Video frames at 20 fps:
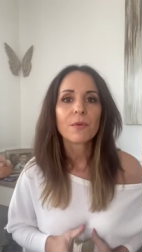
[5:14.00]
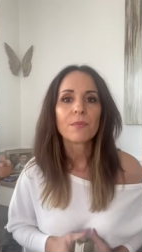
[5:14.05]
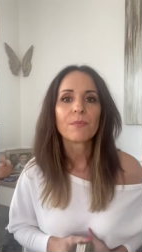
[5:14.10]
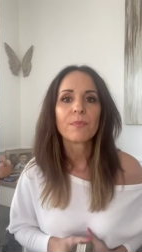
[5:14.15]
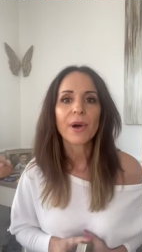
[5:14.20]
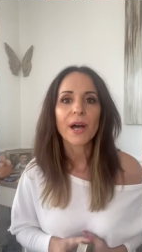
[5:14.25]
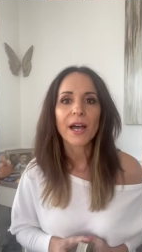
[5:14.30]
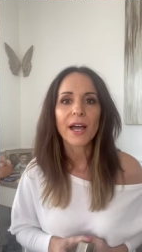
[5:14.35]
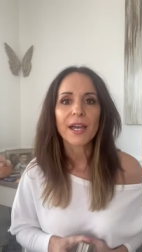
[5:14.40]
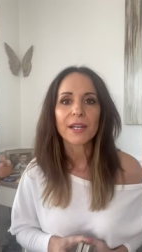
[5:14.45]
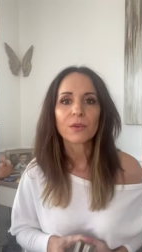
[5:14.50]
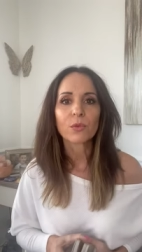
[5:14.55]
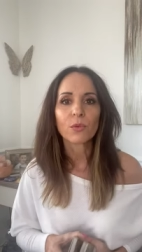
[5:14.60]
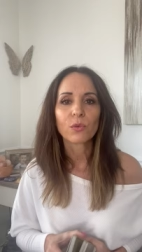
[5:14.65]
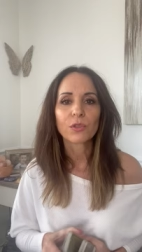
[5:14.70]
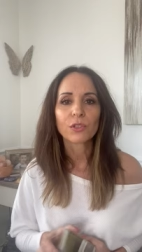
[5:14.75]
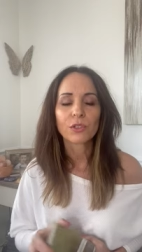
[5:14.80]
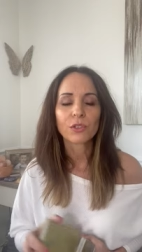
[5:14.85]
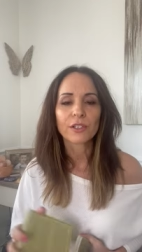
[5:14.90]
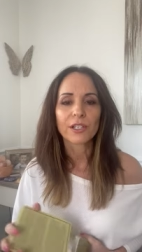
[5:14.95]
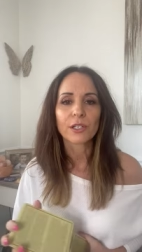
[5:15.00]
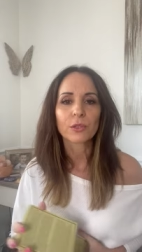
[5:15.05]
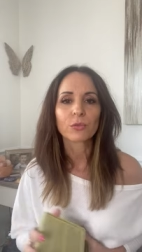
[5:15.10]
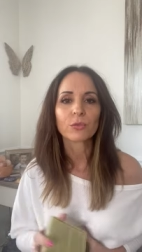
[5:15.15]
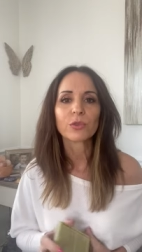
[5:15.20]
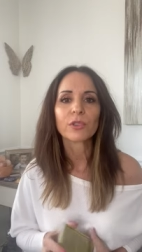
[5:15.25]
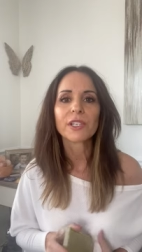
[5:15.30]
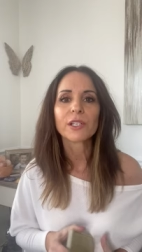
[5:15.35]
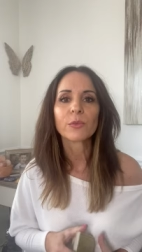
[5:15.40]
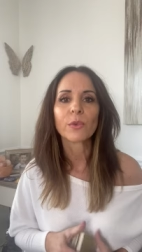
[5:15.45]
but you're gonna
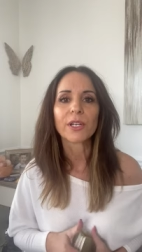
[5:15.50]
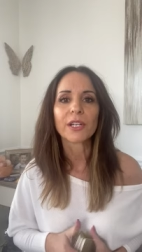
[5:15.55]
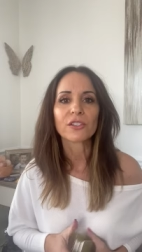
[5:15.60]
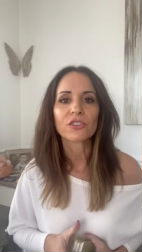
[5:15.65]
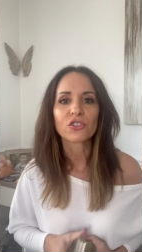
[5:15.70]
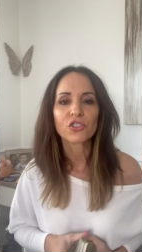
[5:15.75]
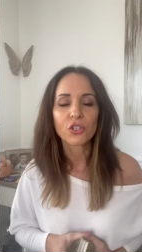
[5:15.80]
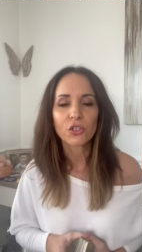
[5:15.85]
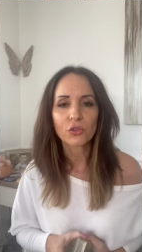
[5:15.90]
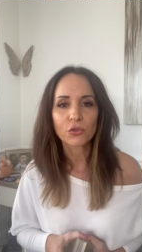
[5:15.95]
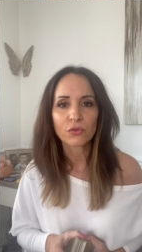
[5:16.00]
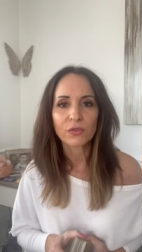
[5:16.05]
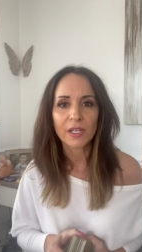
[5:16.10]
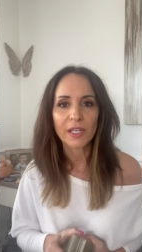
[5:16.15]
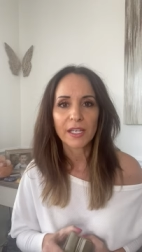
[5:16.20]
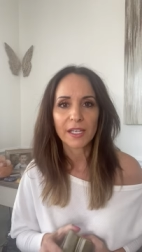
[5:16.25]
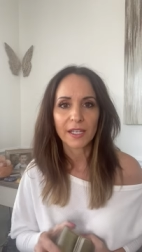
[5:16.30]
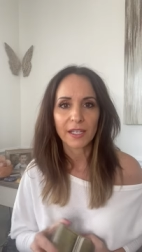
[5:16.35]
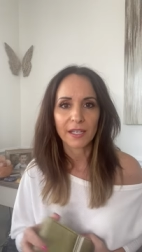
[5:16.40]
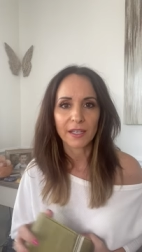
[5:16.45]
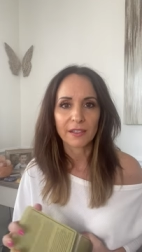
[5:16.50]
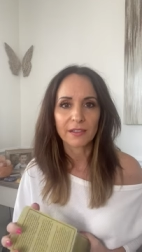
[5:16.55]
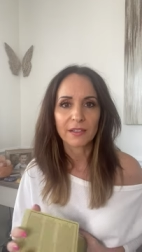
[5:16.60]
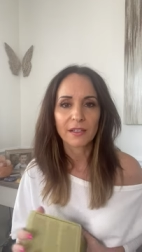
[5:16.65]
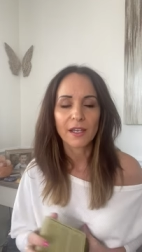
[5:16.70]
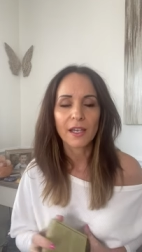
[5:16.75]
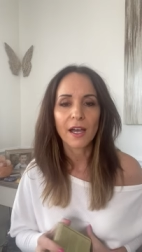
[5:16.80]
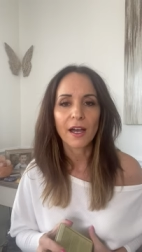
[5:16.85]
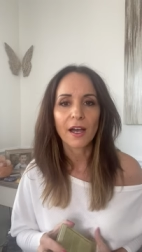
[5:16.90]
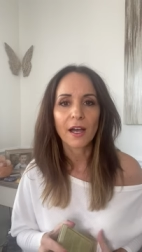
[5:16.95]
really wanna tune in.
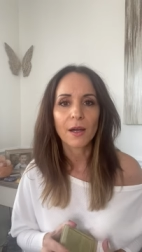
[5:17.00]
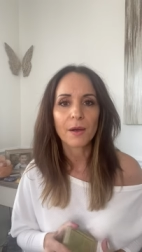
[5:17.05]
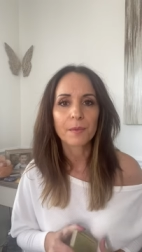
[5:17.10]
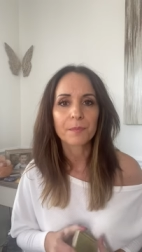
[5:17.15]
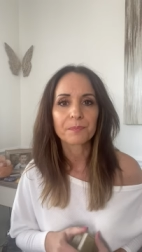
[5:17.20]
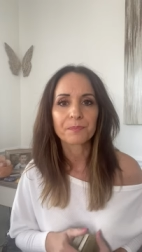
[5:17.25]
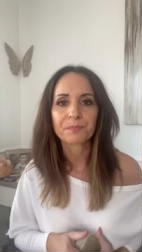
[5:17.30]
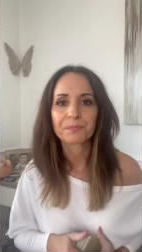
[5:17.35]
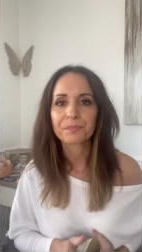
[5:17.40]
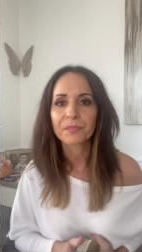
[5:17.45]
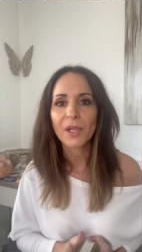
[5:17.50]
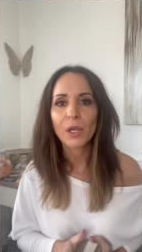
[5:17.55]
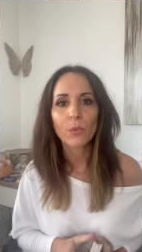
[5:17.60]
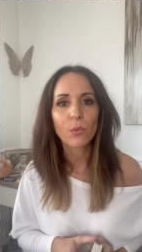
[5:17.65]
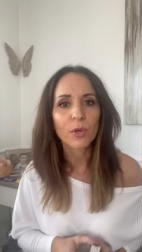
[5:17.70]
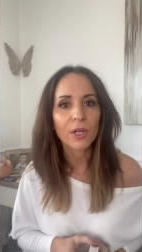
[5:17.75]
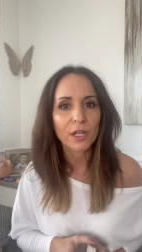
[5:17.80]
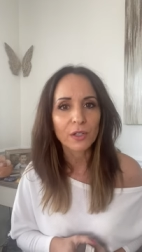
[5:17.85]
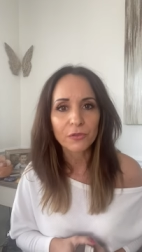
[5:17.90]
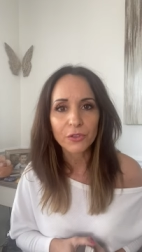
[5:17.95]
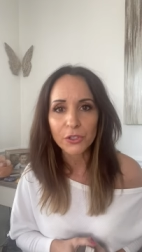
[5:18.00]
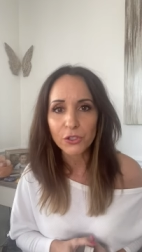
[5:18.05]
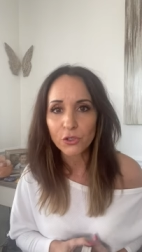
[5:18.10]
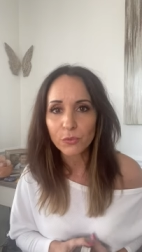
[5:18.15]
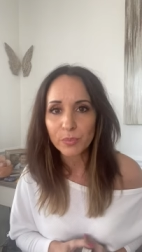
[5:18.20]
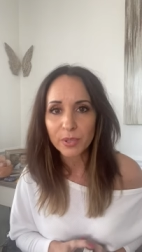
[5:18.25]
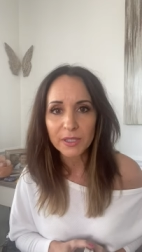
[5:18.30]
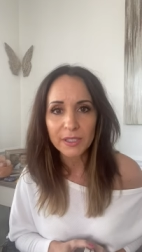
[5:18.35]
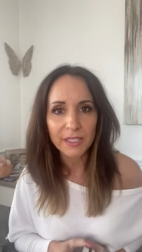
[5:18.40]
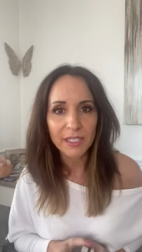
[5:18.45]
Um, whatever you
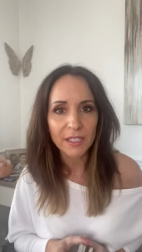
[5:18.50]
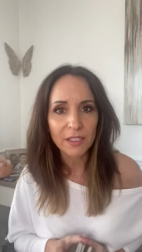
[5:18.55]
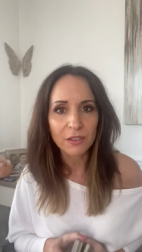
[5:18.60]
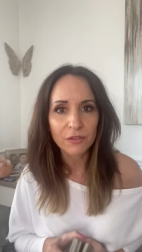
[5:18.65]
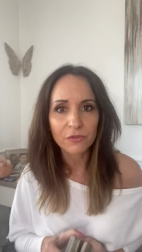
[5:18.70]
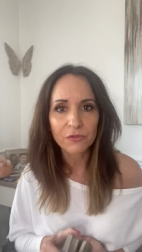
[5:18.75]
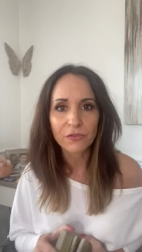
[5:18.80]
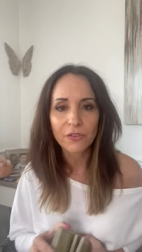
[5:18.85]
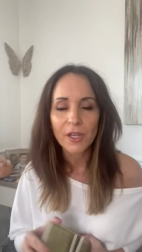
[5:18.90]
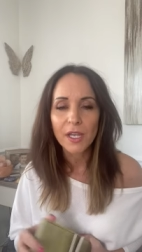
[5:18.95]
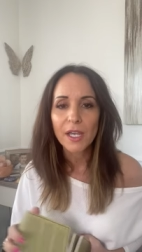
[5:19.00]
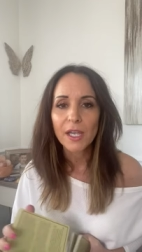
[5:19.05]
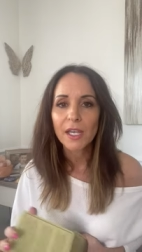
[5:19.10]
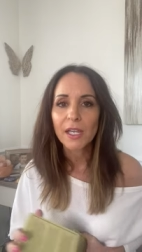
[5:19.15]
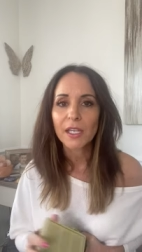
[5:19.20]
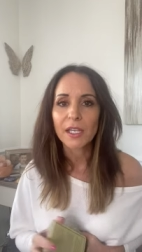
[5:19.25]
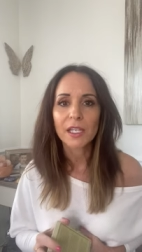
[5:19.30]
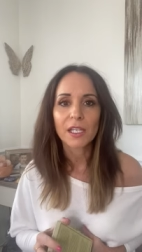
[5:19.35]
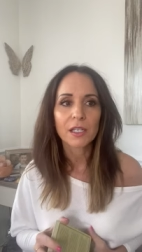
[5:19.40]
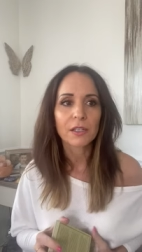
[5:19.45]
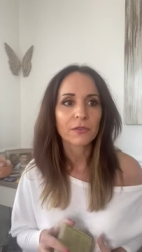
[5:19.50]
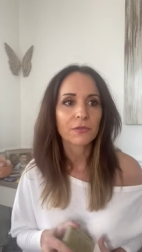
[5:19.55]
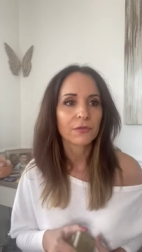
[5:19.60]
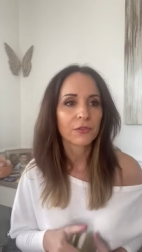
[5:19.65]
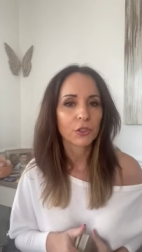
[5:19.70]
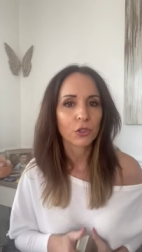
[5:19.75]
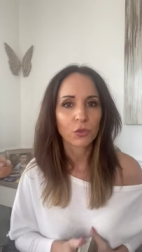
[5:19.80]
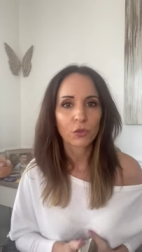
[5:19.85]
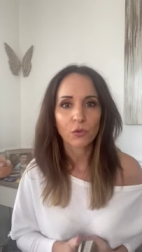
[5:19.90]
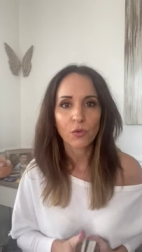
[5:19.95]
believe, if
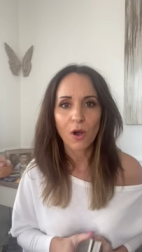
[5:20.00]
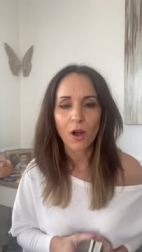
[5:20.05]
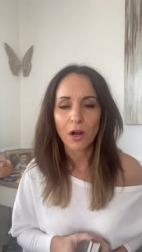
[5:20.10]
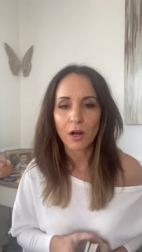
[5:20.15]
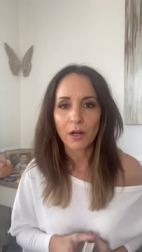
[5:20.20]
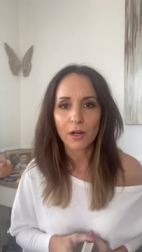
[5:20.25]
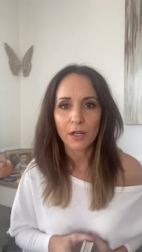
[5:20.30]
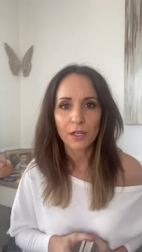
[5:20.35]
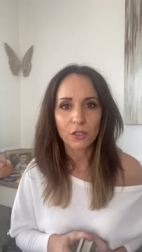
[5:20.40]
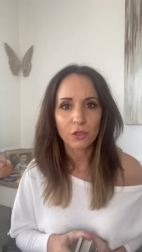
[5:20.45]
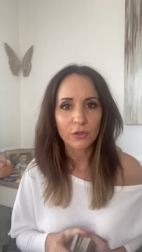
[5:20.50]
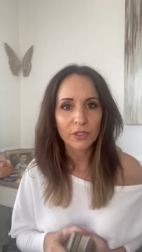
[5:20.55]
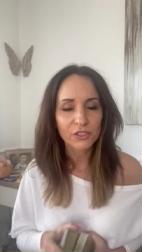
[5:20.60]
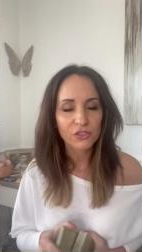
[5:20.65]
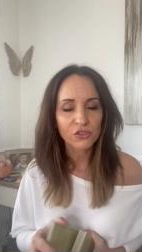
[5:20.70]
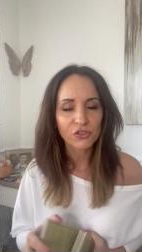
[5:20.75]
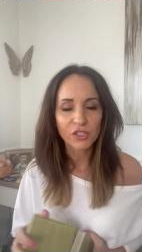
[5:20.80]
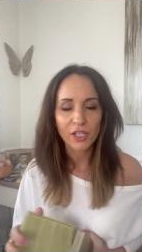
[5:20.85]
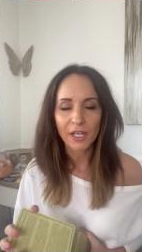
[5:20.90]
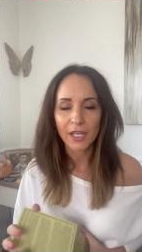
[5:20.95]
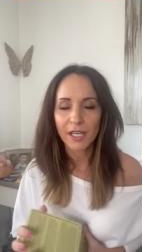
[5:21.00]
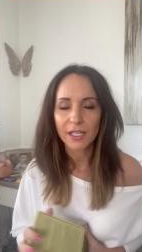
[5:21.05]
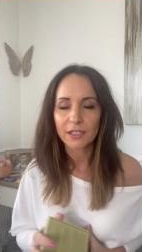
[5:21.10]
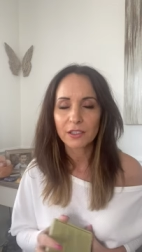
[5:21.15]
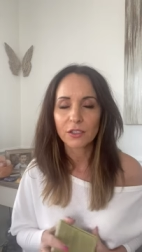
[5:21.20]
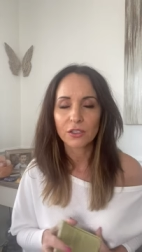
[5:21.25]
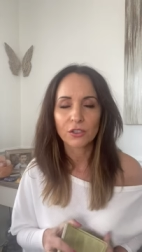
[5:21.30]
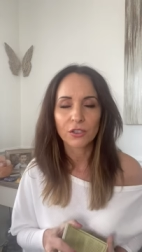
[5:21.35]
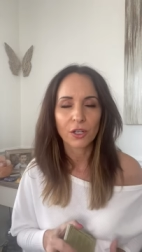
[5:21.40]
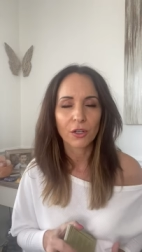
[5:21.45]
you are a
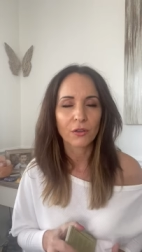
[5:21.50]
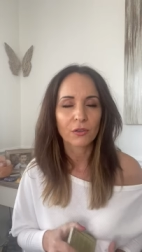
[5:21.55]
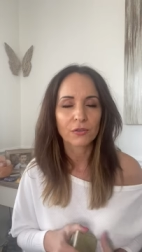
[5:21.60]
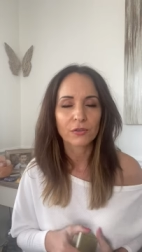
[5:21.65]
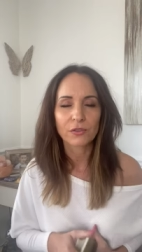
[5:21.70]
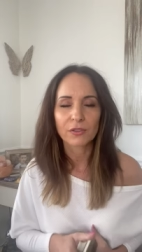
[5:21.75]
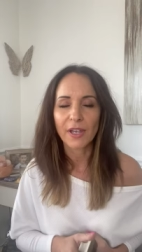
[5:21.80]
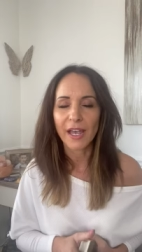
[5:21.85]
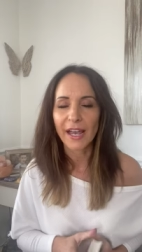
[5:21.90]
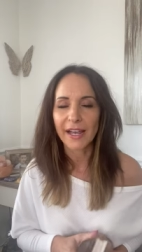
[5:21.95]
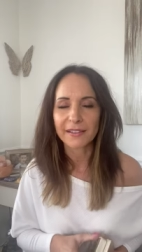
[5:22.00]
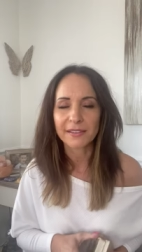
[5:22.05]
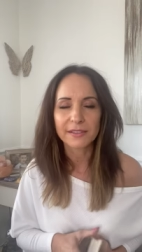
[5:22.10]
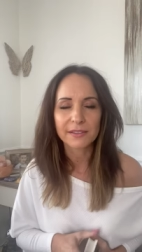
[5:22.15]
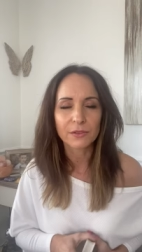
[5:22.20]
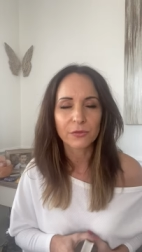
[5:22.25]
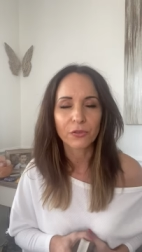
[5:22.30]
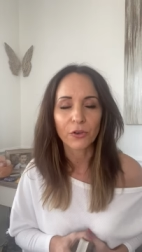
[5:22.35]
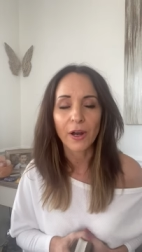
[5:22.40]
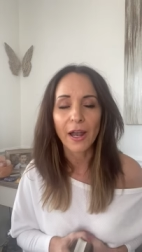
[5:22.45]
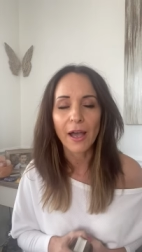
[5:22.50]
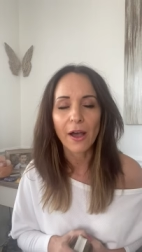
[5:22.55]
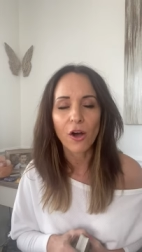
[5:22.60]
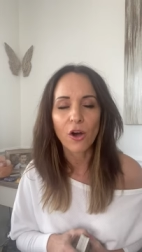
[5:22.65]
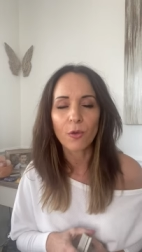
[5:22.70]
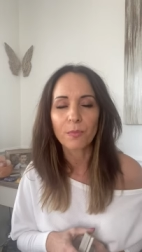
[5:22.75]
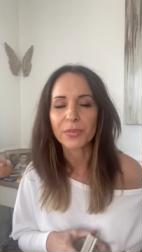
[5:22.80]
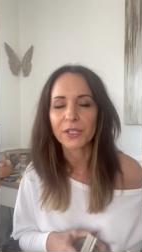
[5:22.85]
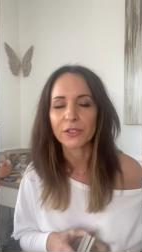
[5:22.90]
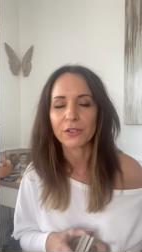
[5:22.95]
Christian, you know, ask for
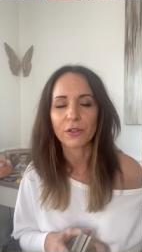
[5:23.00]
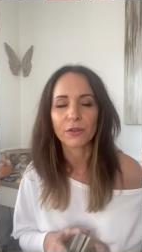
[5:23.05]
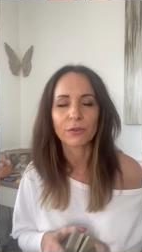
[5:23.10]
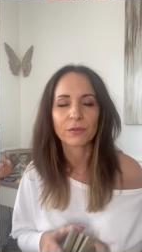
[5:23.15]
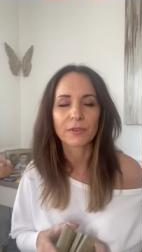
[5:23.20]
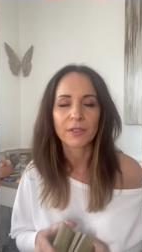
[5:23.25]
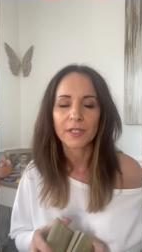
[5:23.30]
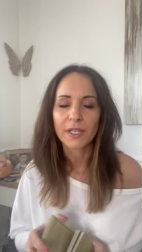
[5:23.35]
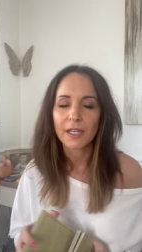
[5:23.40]
help, you know,